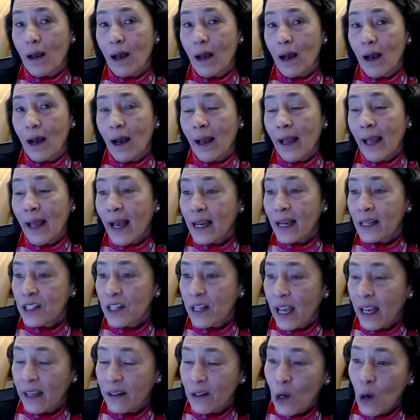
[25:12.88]
I actually
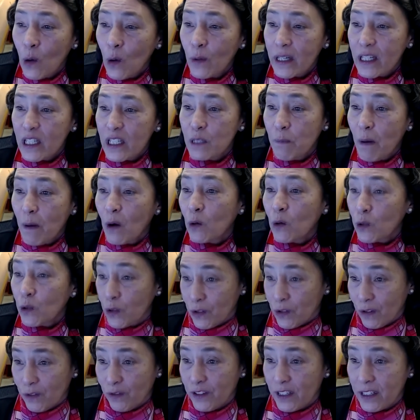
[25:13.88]
had no exposure
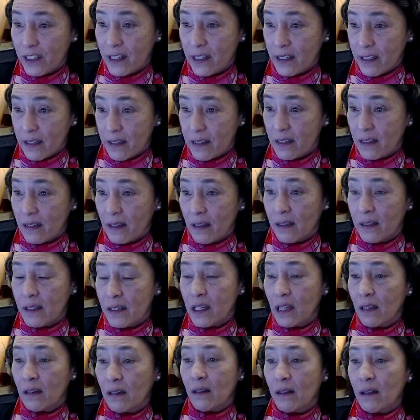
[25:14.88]
to physics
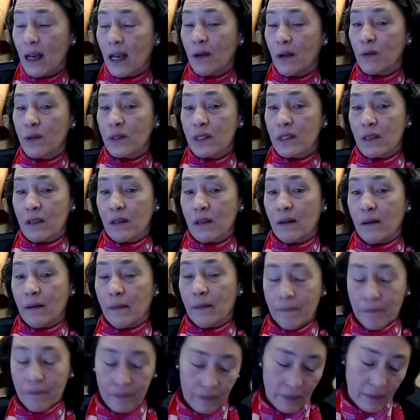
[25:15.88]
until I was
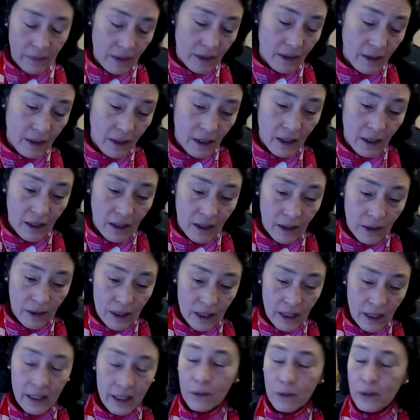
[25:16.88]
um,
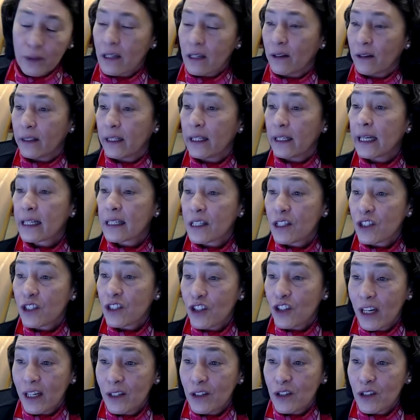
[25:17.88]
an, what's it called, an
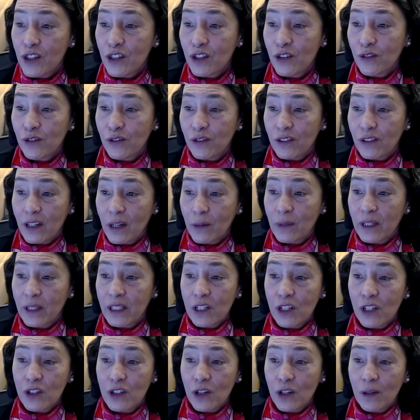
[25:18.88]
exchange student. I went
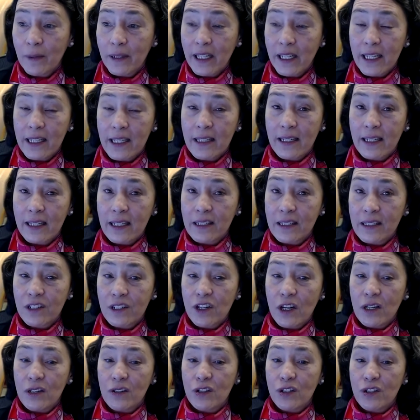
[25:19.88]
to Germany as an
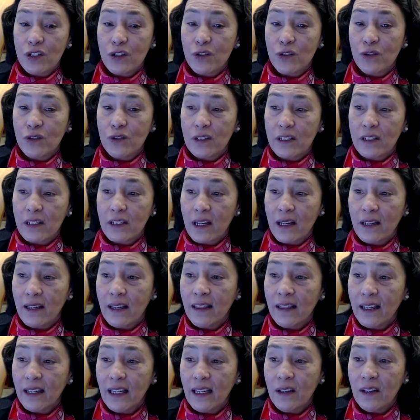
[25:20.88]
exchange student. And in
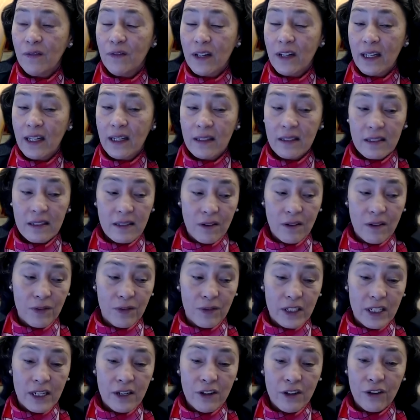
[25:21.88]
the evenings over
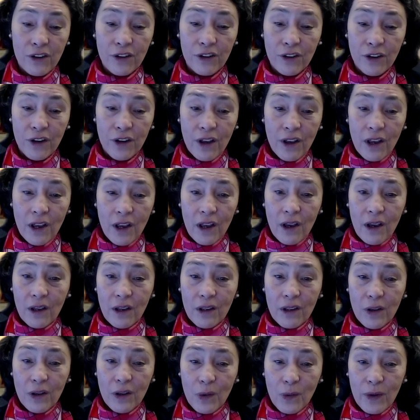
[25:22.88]
dinner,
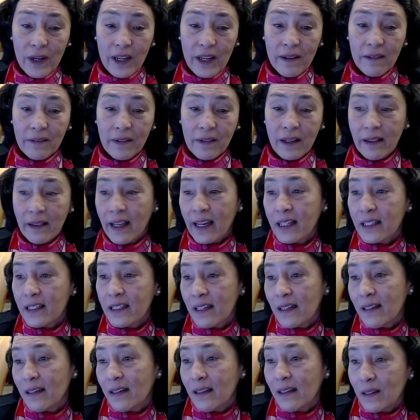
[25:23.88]
you know, we
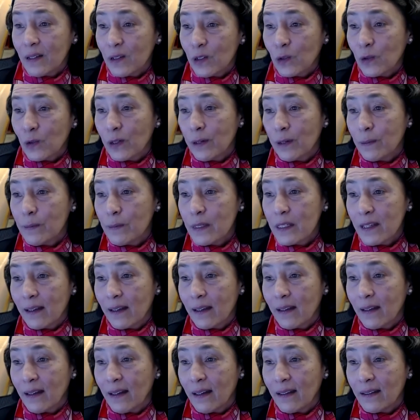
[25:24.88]
collected in the dorms
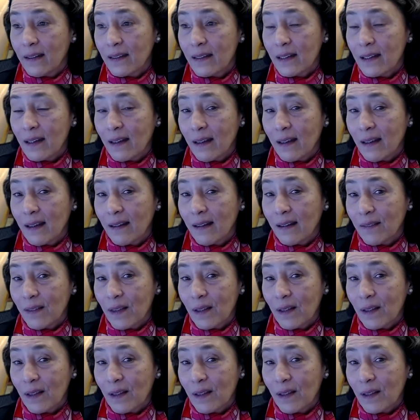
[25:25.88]
and uh,